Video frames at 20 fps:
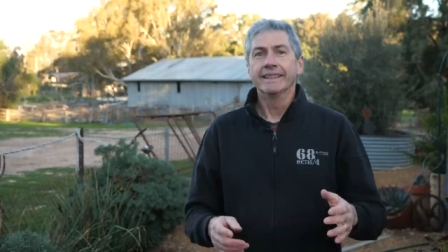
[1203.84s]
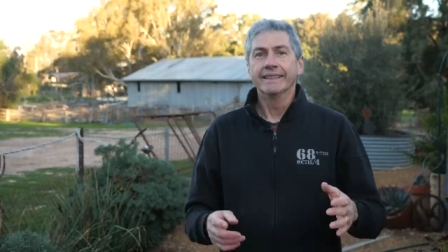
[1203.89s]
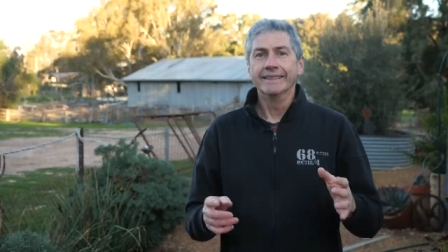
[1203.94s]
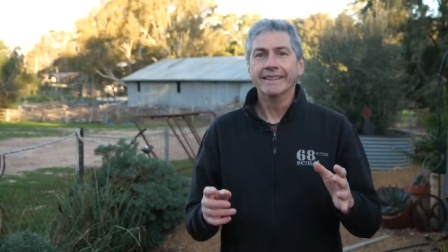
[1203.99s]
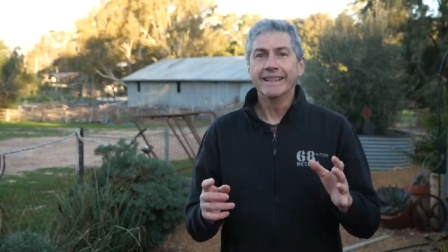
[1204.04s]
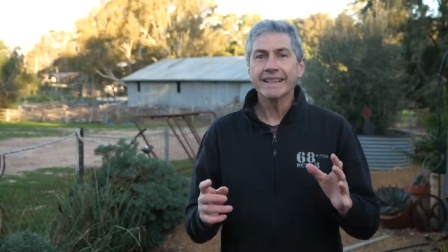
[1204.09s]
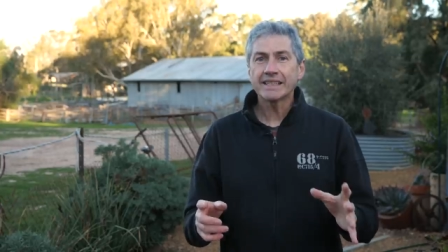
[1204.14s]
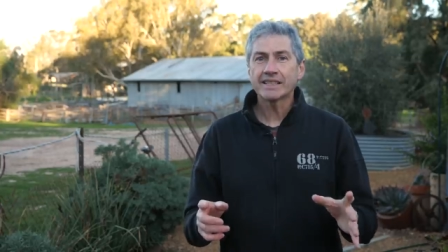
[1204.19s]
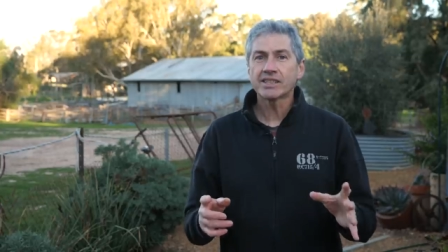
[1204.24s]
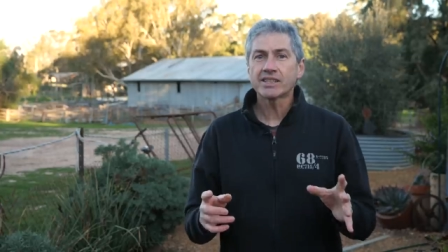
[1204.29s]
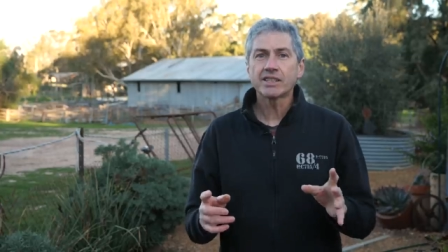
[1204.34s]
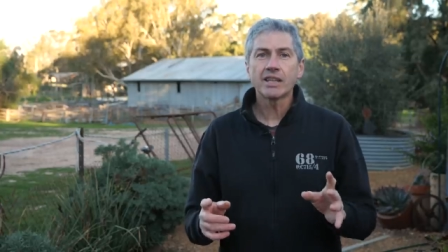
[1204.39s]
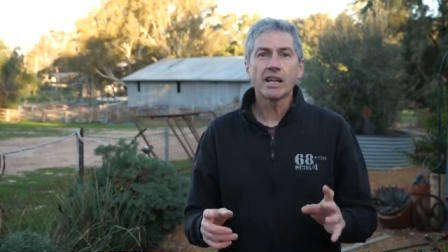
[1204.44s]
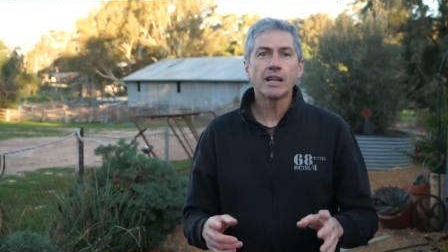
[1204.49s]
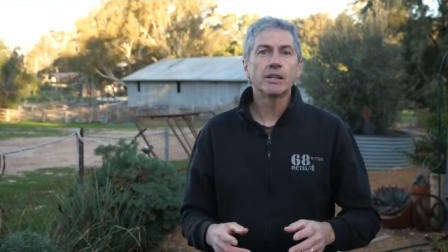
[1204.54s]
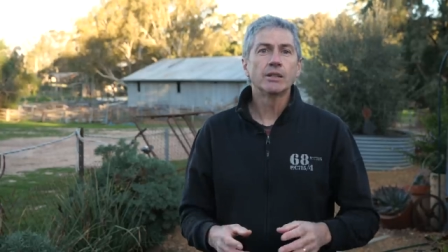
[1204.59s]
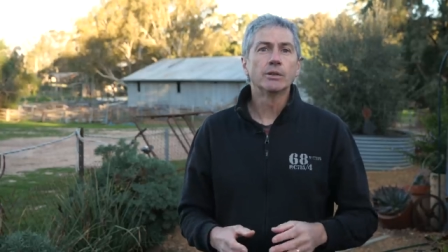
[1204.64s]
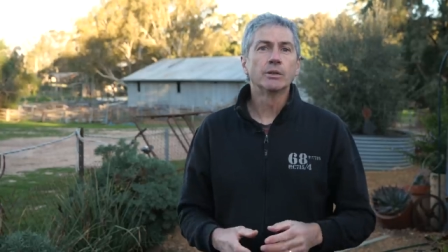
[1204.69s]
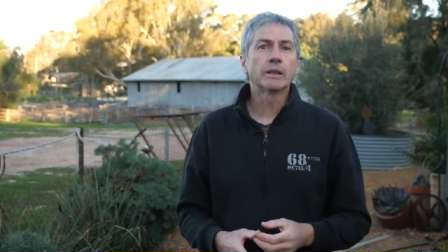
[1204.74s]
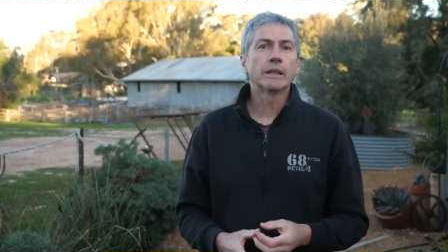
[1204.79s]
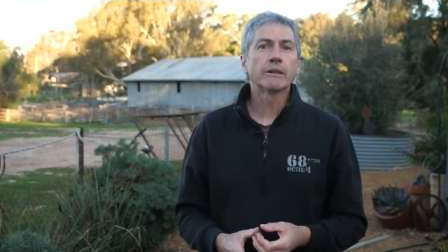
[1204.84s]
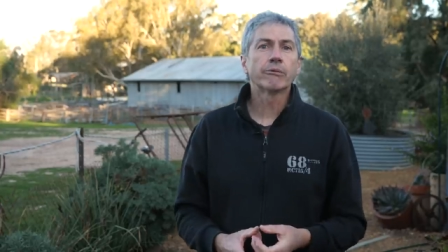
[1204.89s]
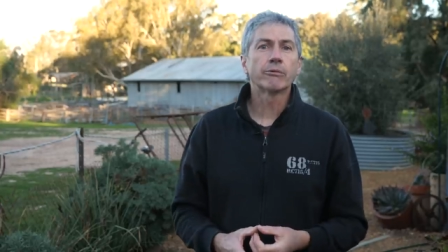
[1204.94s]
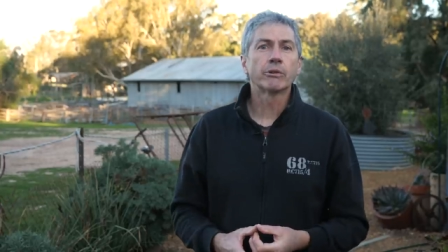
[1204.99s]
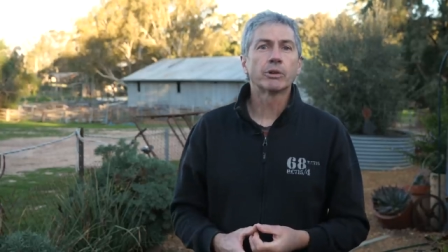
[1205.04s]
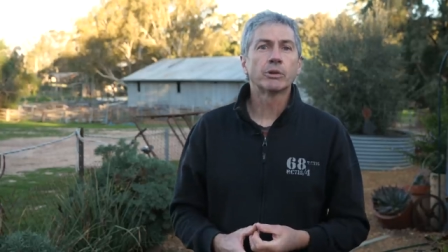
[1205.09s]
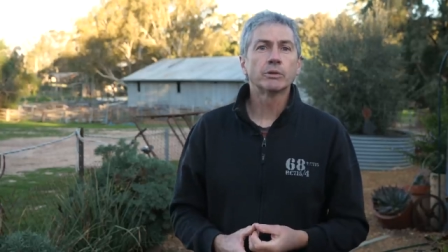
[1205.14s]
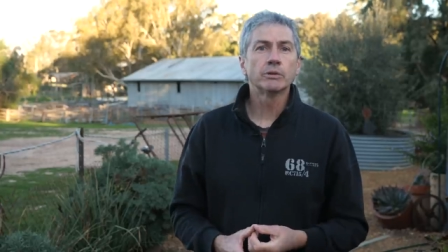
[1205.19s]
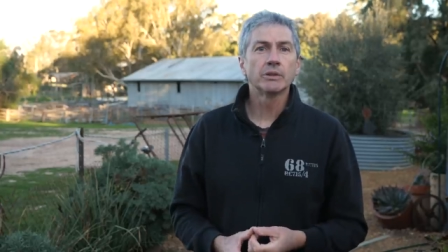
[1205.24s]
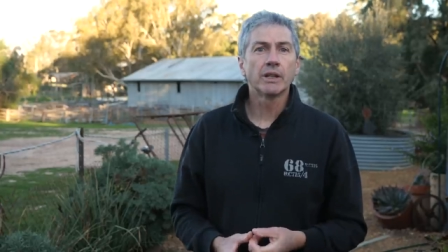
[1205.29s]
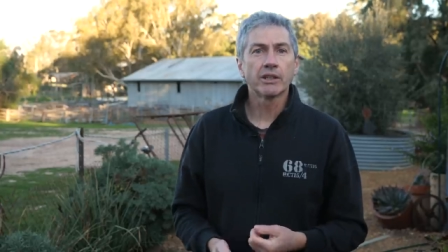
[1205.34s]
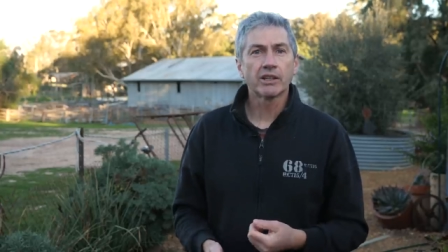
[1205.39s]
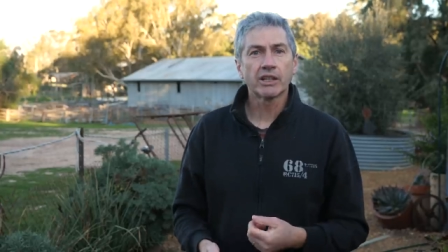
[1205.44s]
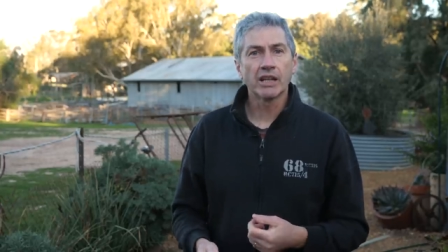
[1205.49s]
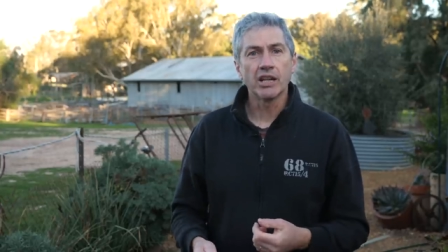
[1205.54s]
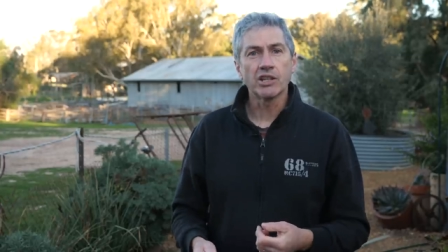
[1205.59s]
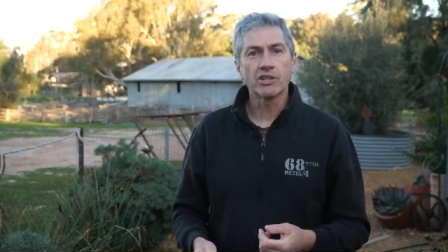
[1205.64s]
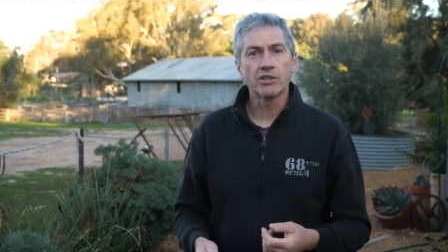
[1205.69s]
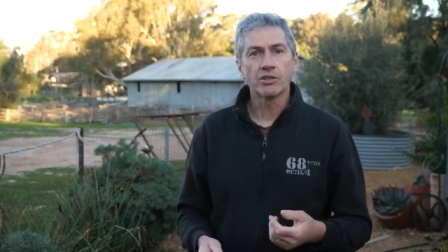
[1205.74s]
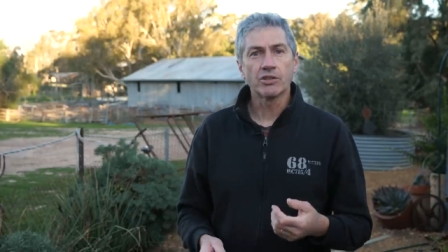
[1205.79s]
Let's go looking for a good
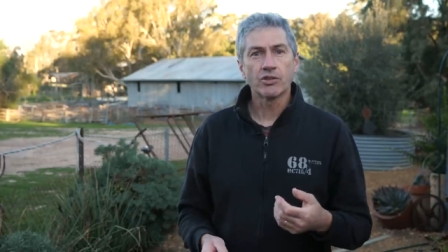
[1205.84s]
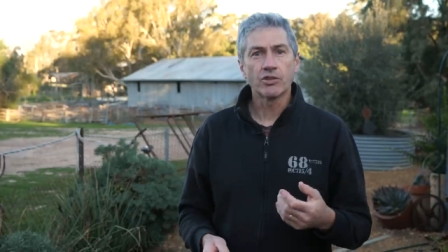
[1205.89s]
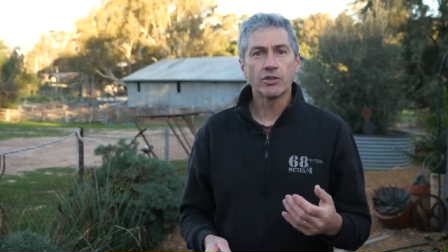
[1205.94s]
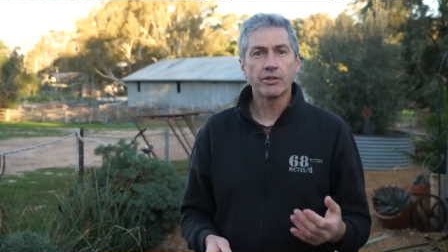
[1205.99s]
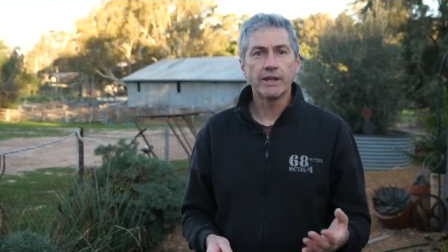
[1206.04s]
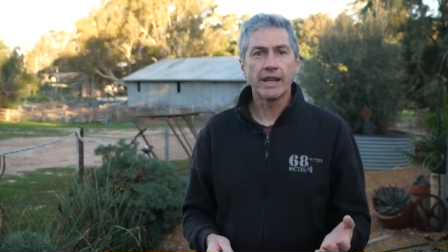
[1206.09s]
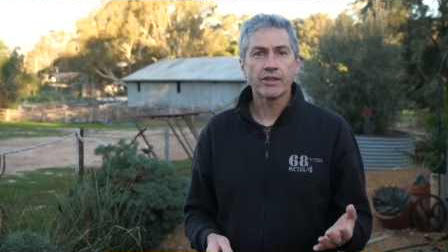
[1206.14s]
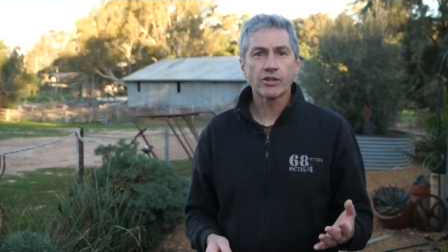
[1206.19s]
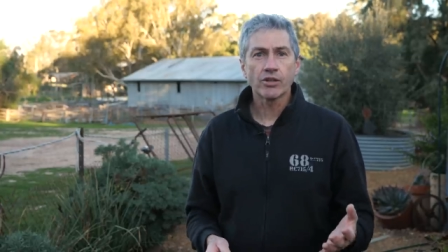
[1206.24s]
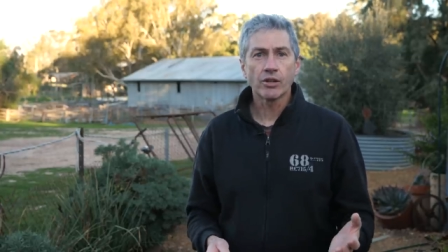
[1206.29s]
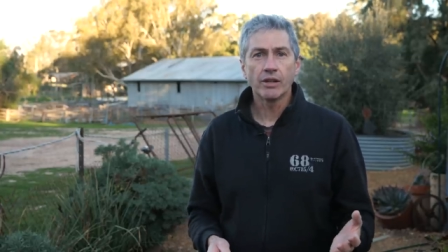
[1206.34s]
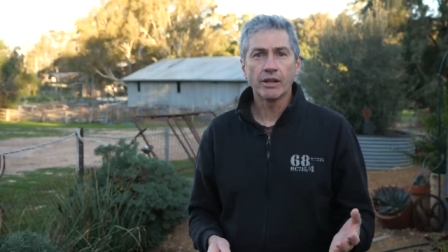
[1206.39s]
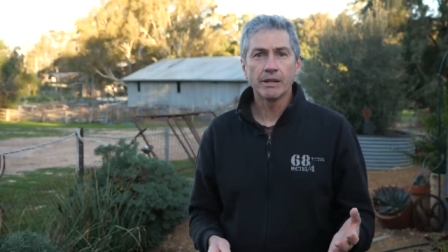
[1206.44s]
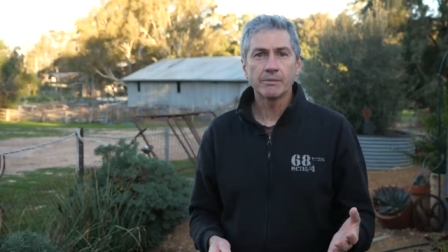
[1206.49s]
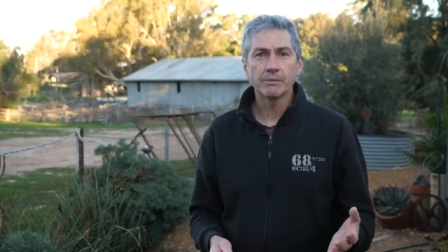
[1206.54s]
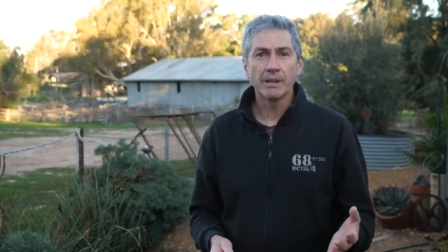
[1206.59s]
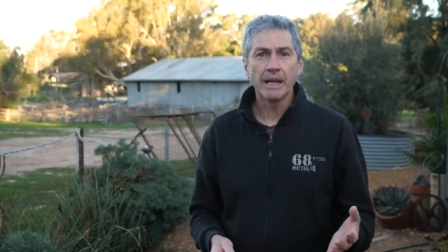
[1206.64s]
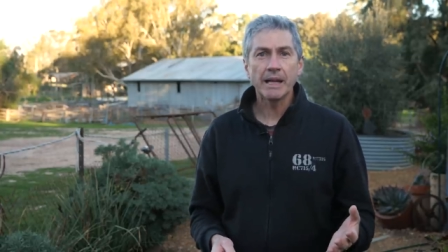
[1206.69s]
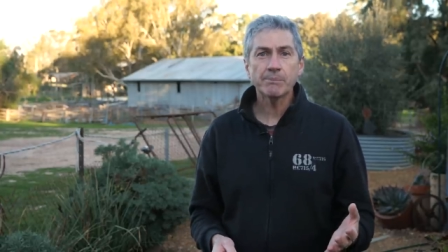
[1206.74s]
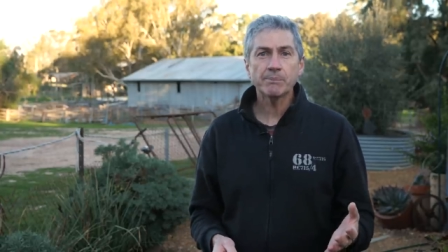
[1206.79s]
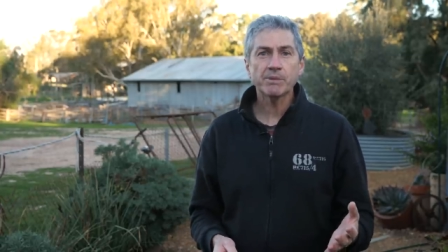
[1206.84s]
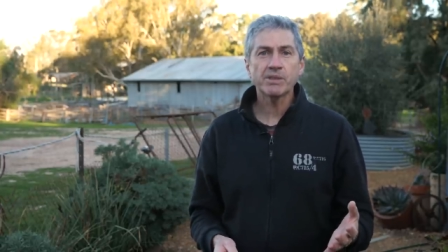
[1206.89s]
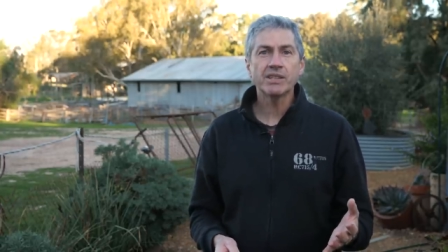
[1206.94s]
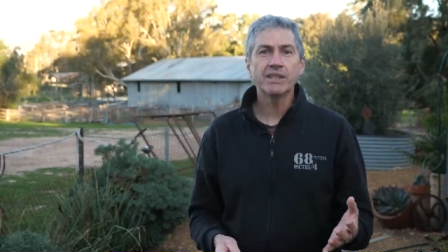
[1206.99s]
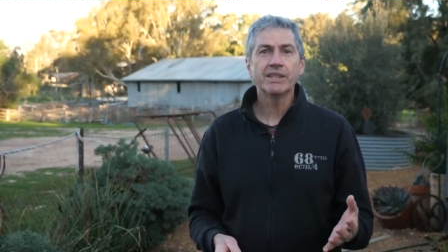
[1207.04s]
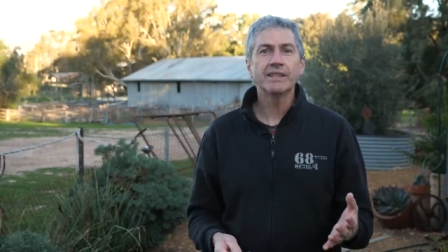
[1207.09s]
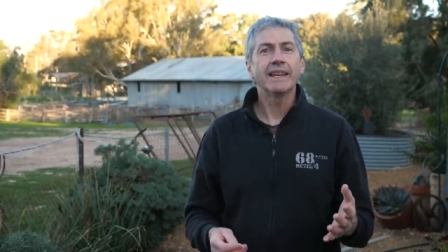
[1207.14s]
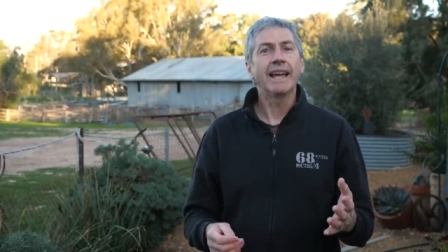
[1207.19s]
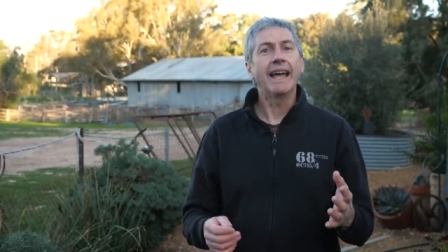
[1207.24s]
location to shoot our time lapse